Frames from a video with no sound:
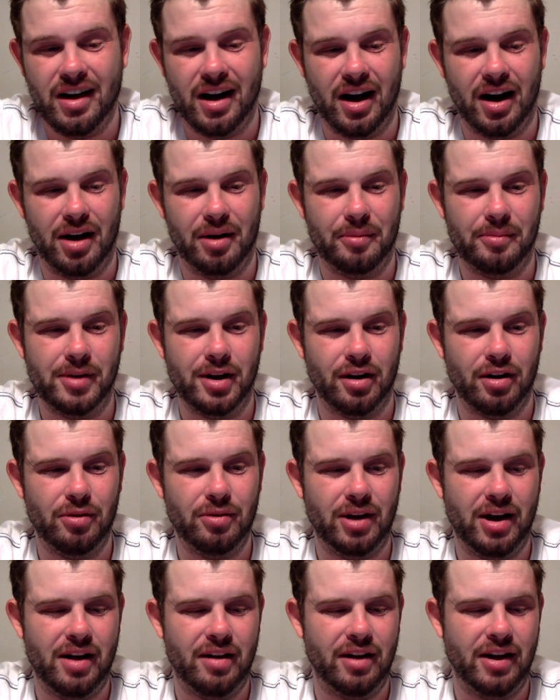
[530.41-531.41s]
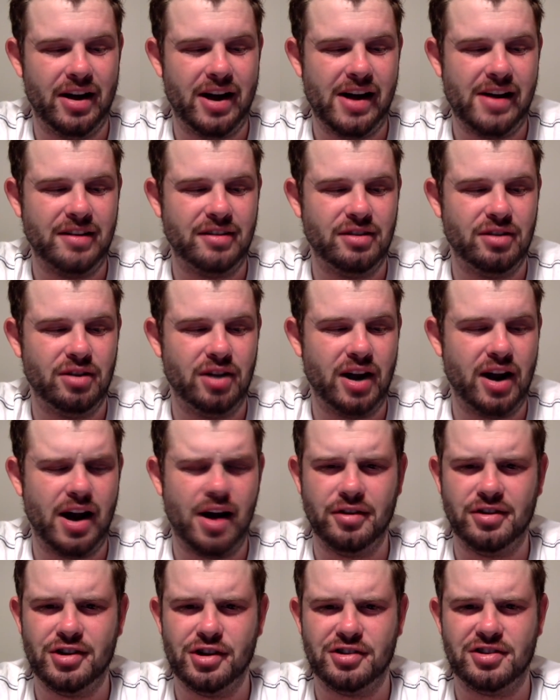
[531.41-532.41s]
Um, you know, like, like, I, like
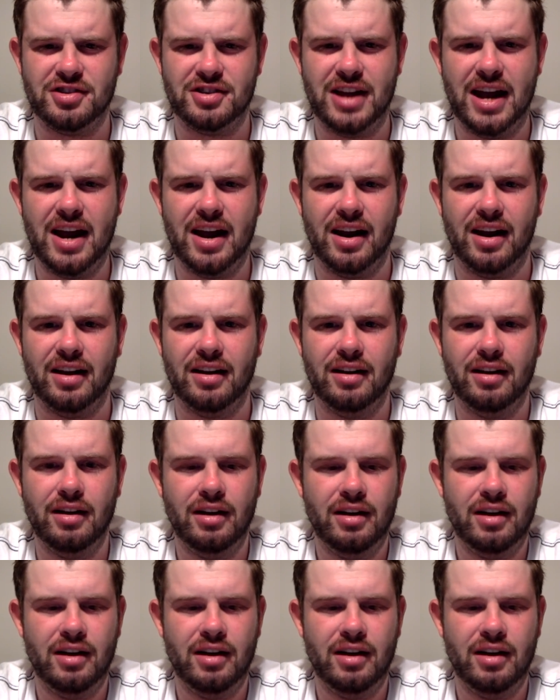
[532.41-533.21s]
I just stated,